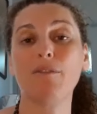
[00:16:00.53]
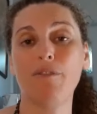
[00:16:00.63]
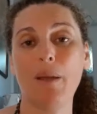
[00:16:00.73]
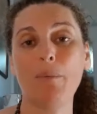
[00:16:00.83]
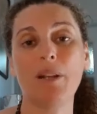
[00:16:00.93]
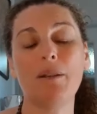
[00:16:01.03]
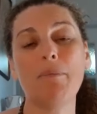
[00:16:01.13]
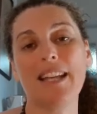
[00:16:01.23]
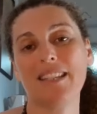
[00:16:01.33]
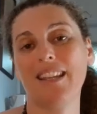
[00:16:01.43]
of feminine,
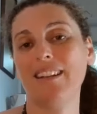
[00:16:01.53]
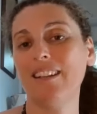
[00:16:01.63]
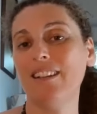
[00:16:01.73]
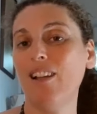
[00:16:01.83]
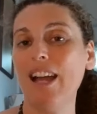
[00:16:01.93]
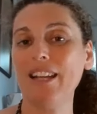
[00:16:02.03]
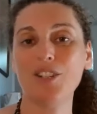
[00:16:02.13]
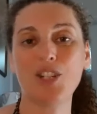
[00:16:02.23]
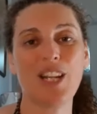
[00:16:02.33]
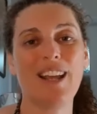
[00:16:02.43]
masculine, light, and
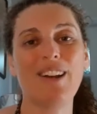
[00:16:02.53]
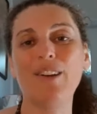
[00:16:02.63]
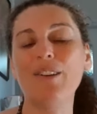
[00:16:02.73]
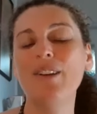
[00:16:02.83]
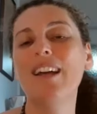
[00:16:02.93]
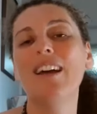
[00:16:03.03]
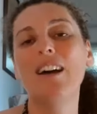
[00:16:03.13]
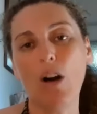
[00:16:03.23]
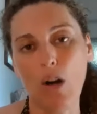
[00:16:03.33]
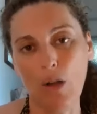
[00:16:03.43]
shadow
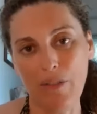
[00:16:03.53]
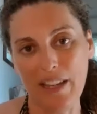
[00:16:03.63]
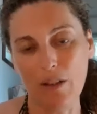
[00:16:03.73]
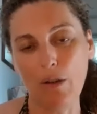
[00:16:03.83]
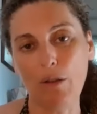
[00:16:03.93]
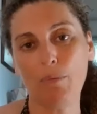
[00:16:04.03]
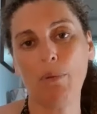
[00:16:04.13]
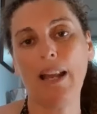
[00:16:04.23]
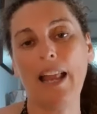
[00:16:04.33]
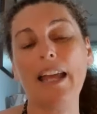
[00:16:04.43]
on the earth
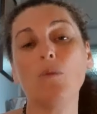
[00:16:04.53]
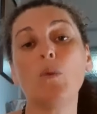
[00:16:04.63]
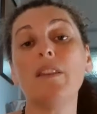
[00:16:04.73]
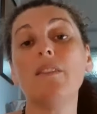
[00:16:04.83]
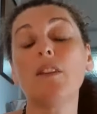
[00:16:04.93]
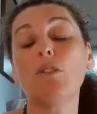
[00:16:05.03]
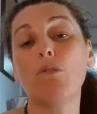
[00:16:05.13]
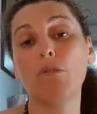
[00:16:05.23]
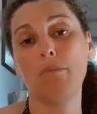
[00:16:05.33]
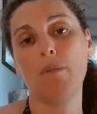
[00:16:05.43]
plane within the
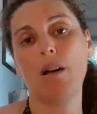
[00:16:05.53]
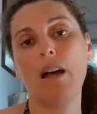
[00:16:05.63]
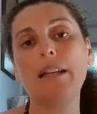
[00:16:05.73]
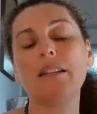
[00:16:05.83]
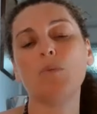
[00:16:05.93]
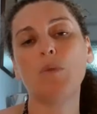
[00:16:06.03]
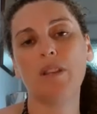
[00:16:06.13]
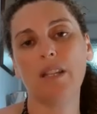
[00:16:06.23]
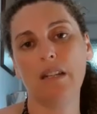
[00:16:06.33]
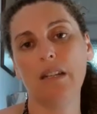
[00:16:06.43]
group mind and
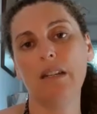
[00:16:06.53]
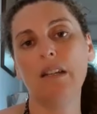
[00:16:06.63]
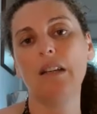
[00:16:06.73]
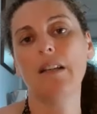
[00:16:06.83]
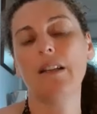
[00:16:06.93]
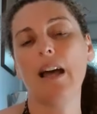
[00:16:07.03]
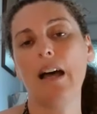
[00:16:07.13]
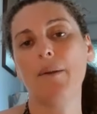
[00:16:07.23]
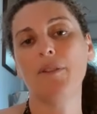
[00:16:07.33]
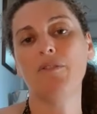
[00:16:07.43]
within
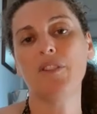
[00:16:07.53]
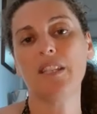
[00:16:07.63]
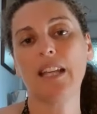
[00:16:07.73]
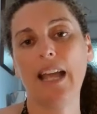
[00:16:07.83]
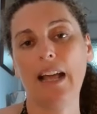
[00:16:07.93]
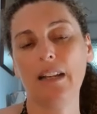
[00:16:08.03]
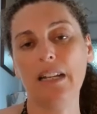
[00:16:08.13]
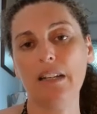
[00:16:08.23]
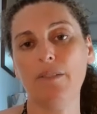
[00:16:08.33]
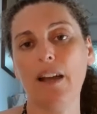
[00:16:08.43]
um, the
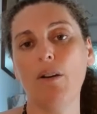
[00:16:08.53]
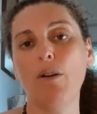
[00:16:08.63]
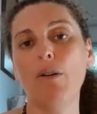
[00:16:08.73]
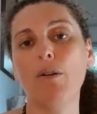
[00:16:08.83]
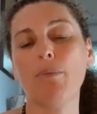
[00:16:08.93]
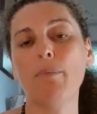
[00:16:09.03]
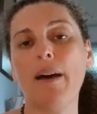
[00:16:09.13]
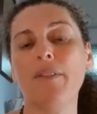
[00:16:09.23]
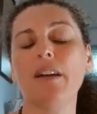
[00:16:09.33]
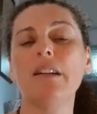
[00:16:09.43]
physicality of our earth
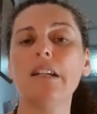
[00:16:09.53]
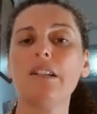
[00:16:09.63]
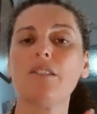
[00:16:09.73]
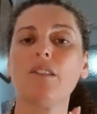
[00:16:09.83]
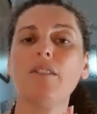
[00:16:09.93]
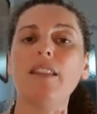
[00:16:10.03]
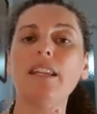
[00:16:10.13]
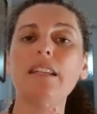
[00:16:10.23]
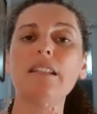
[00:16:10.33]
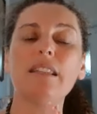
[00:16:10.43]
mother. So
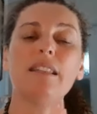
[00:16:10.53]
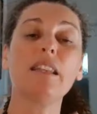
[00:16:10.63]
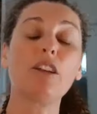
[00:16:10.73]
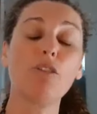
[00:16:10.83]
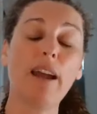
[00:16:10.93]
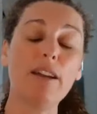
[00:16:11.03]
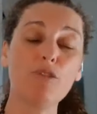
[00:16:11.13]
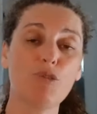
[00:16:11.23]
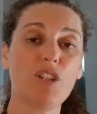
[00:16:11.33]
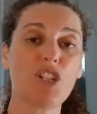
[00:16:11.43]
these in the Grail
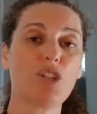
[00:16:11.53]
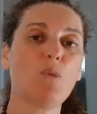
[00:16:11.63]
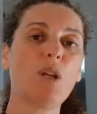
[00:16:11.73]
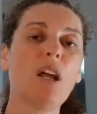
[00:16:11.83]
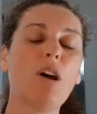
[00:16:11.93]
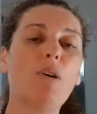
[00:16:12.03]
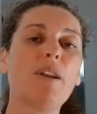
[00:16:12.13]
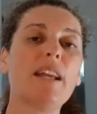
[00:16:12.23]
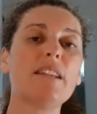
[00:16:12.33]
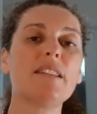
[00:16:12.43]
tradition were
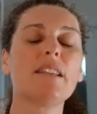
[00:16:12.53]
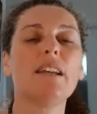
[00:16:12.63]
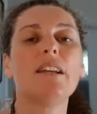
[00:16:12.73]
known as